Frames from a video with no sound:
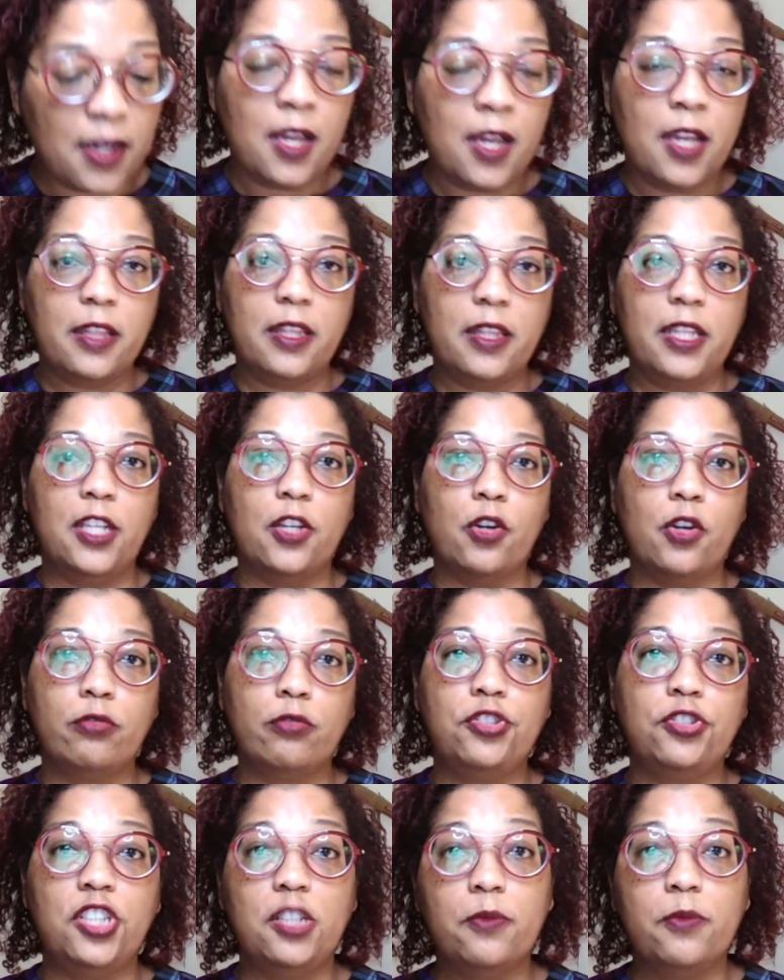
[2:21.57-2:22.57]
The
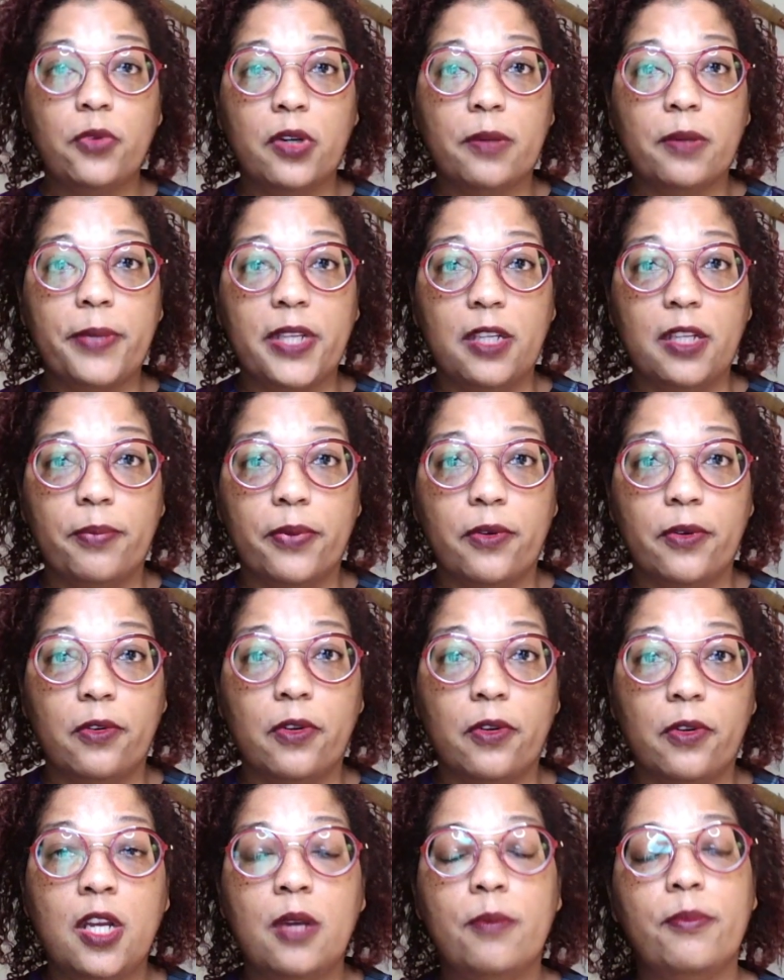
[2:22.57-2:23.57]
Ojibwa people
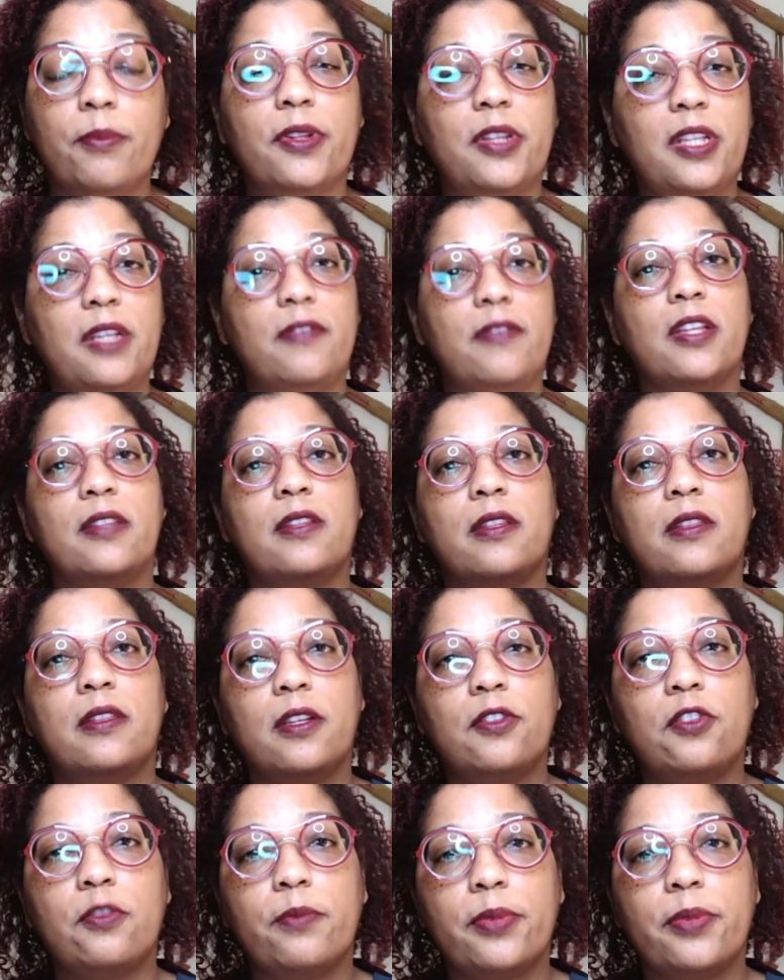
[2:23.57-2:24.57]
believe that the
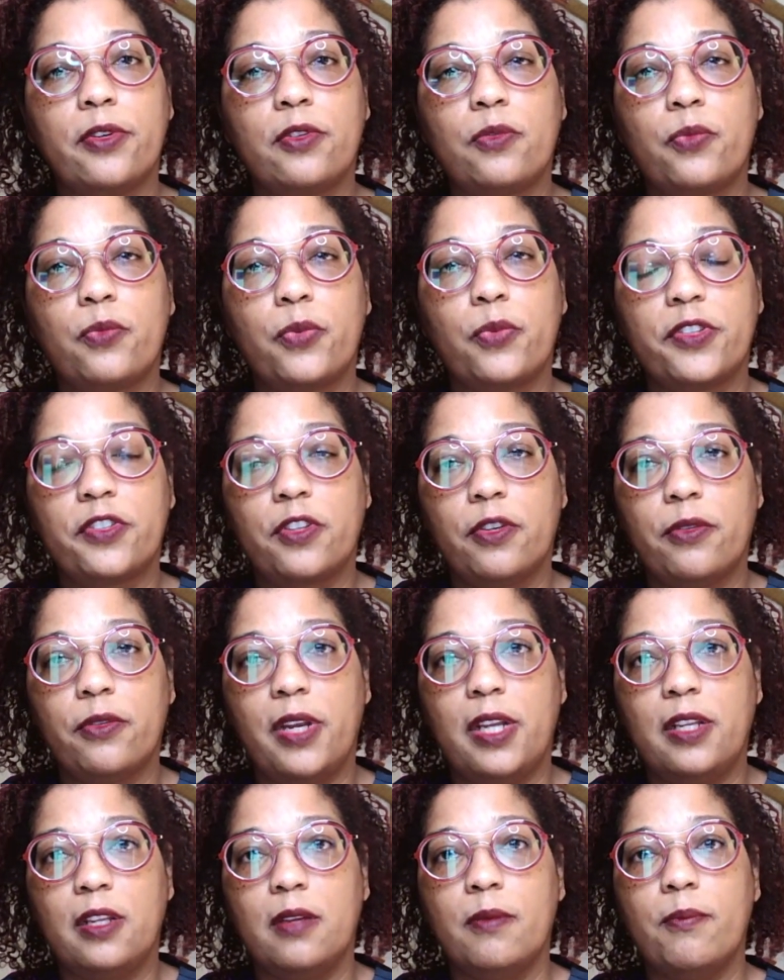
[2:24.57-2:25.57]
Thunderbird was
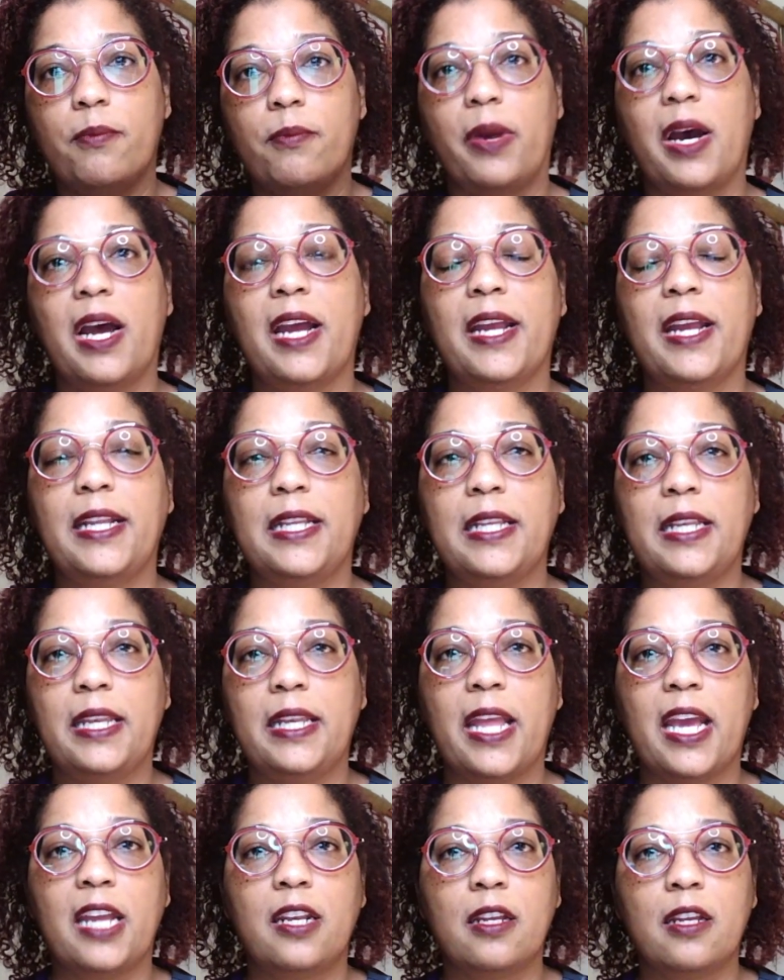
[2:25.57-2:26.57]
created by
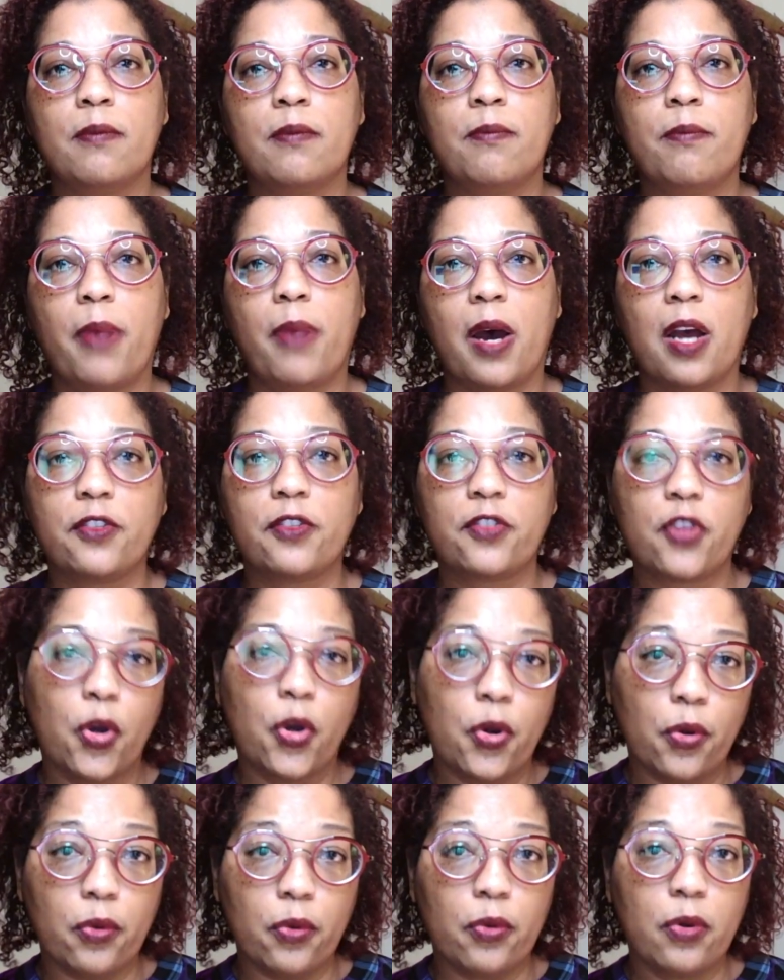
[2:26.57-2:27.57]
Nana
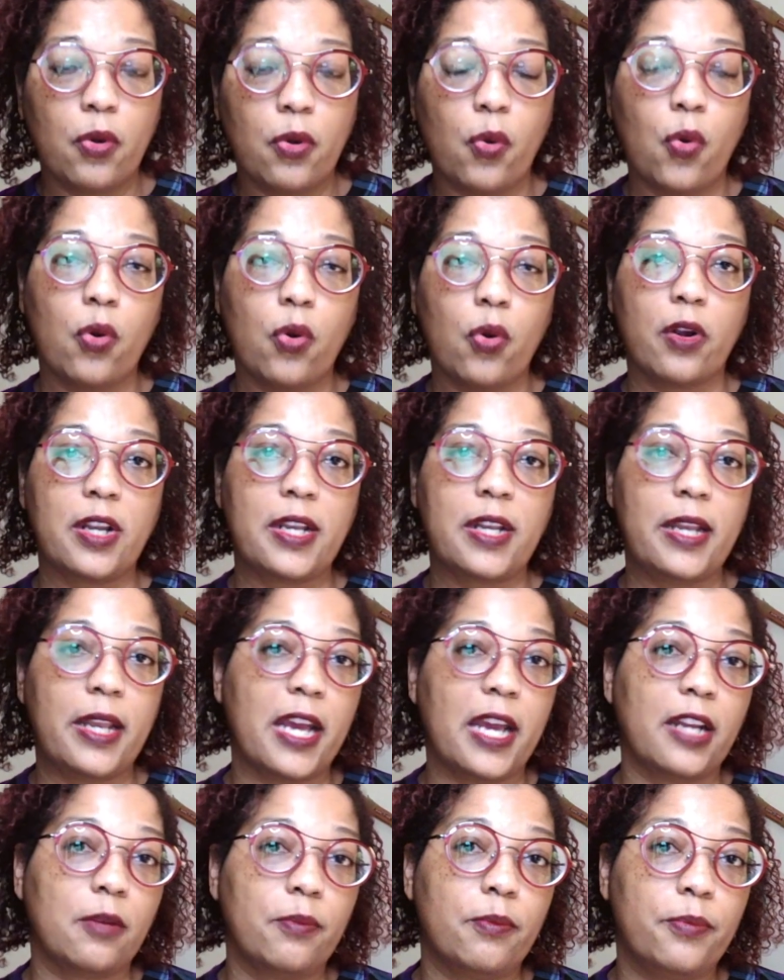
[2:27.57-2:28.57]
Bosho, or
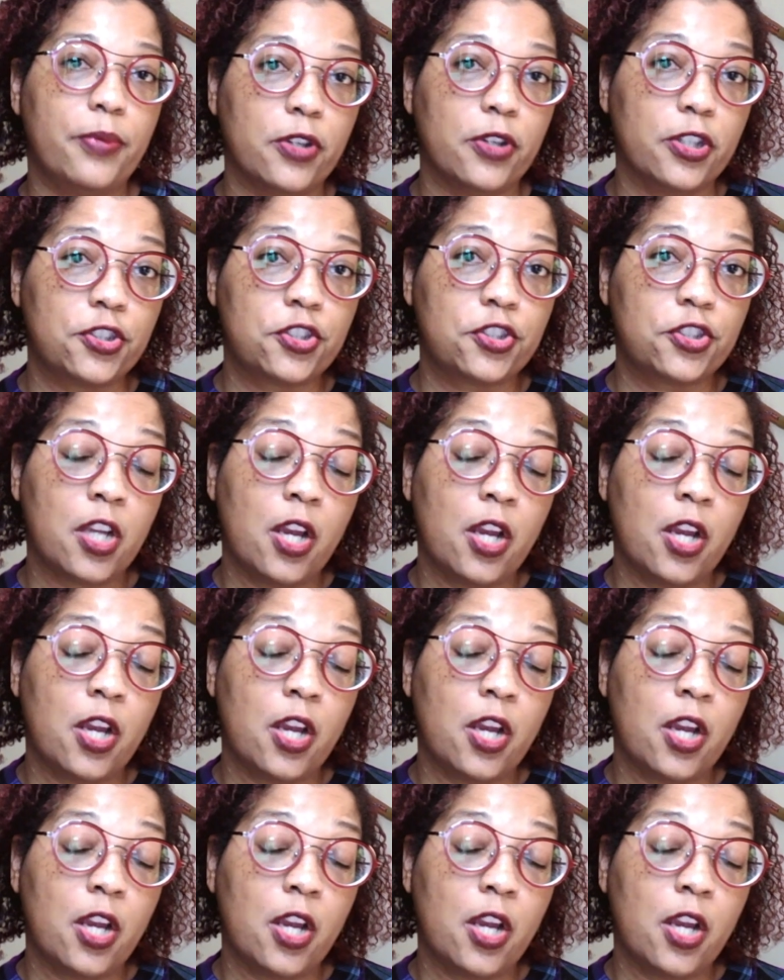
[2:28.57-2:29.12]
Nana Bush,